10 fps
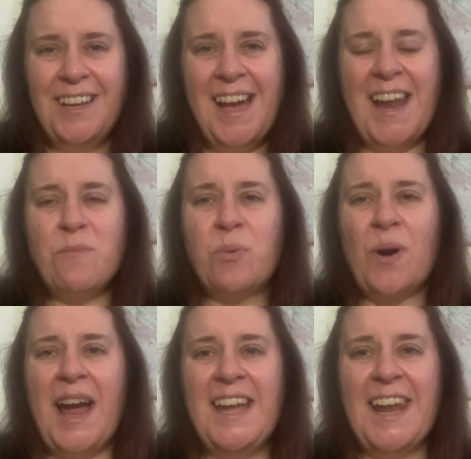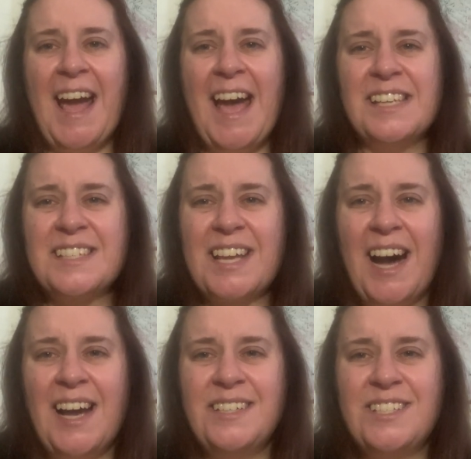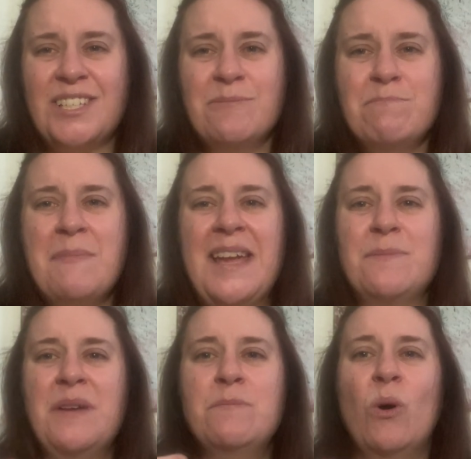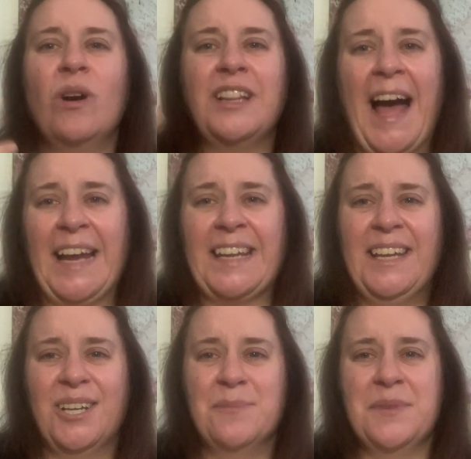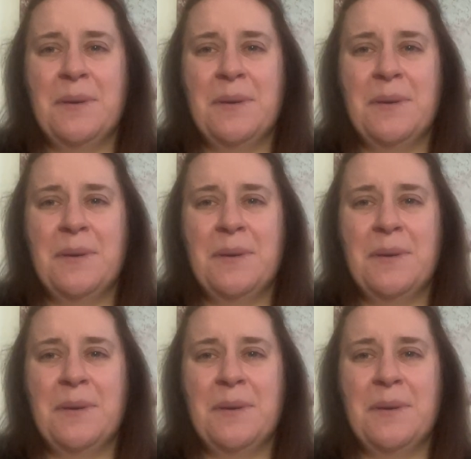And I pray and I ask God to make me more like him.